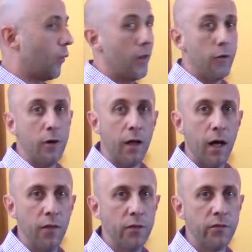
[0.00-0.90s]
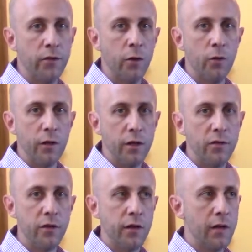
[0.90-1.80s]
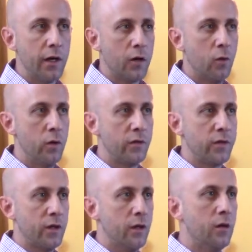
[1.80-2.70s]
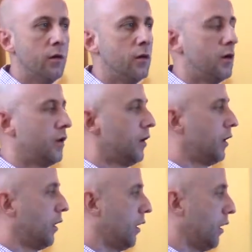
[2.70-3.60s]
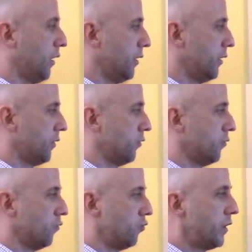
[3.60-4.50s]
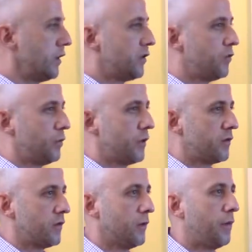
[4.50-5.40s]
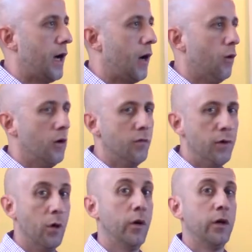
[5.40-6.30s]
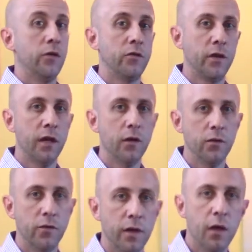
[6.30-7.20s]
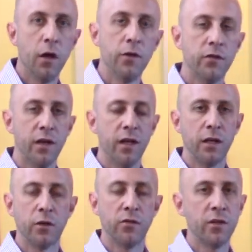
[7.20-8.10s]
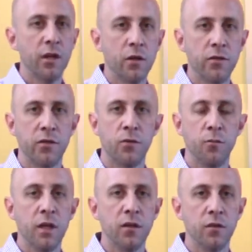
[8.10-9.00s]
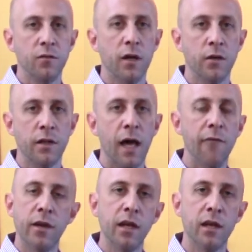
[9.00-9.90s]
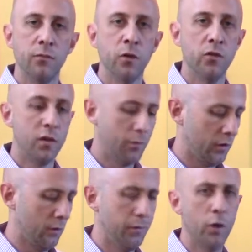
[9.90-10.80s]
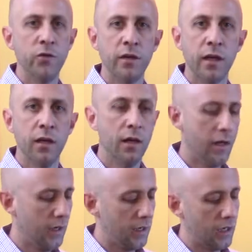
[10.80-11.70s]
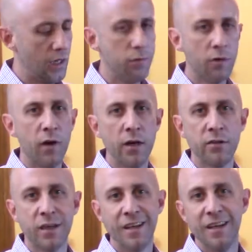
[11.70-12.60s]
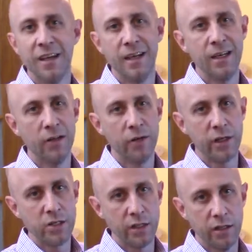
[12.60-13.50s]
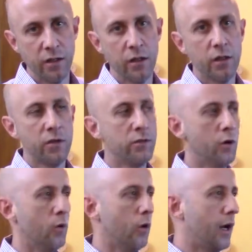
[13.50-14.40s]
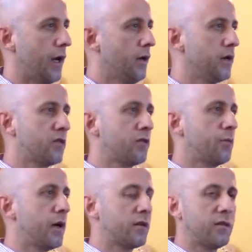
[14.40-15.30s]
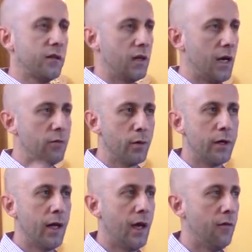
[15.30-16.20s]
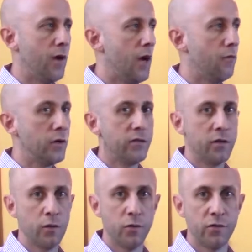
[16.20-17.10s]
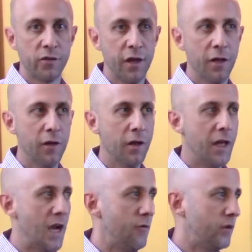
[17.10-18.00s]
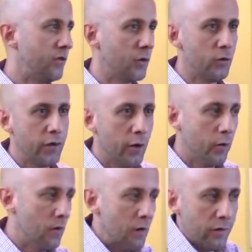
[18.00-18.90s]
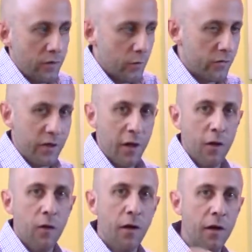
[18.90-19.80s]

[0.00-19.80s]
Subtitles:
whether or not this note is in that chord scale really speaks to the power of knowing your scales and understanding your scales as a means of not only navigating music but composing it and improvising it and arranging it. So I don't expect everybody to have every single scale and every single tone of every single scale